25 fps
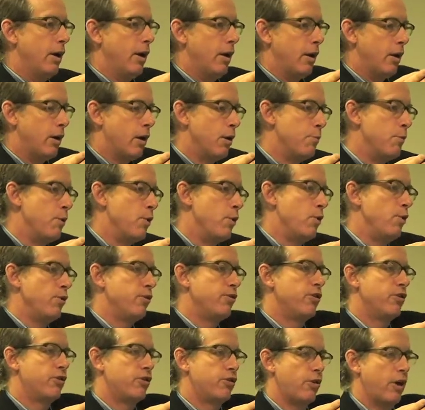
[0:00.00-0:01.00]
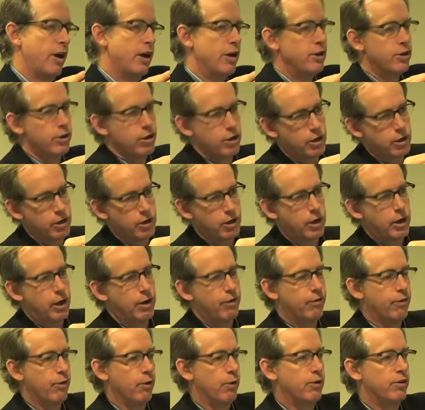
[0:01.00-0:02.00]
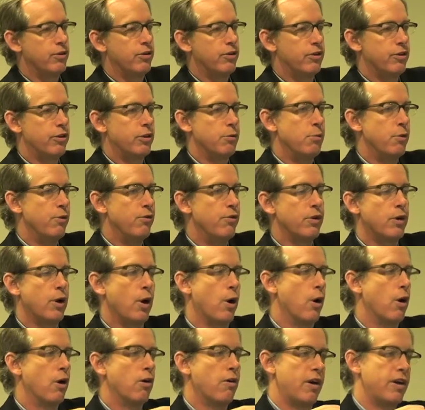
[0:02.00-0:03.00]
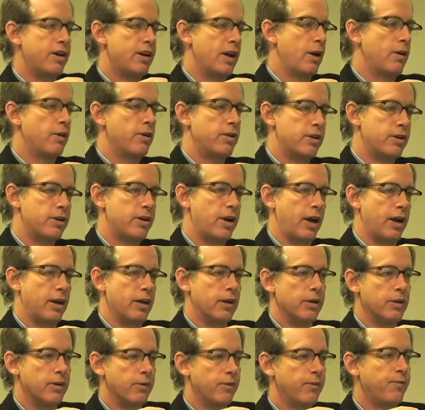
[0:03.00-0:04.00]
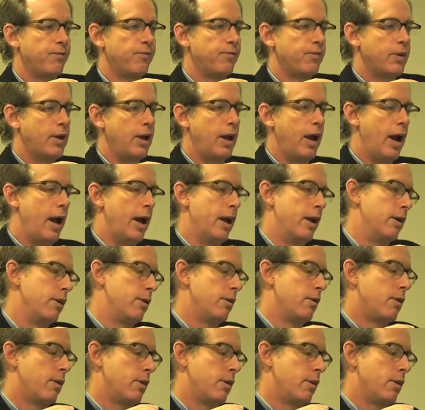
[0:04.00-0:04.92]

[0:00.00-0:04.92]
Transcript: Camus, The Stranger, influences The Moviegoer right down to the title, and